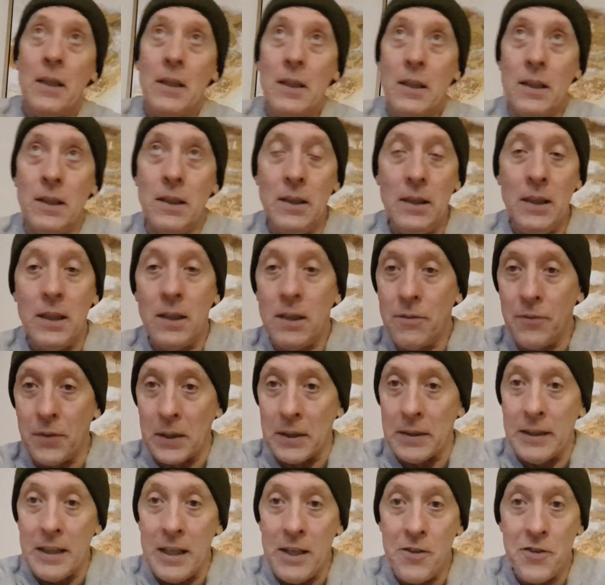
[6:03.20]
for the
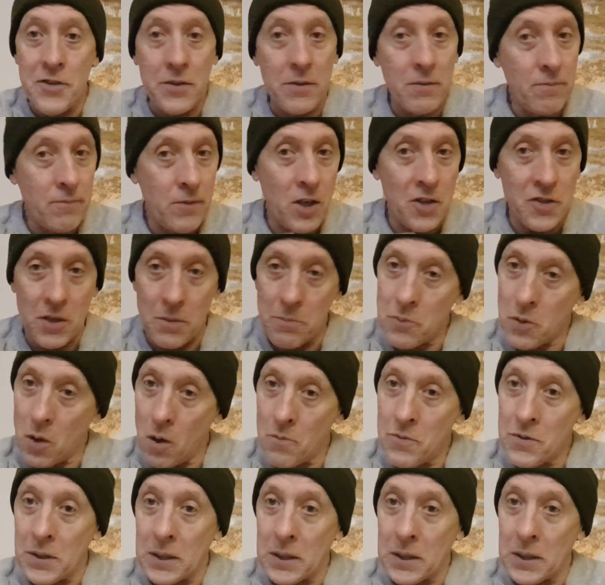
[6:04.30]
knees because I had problems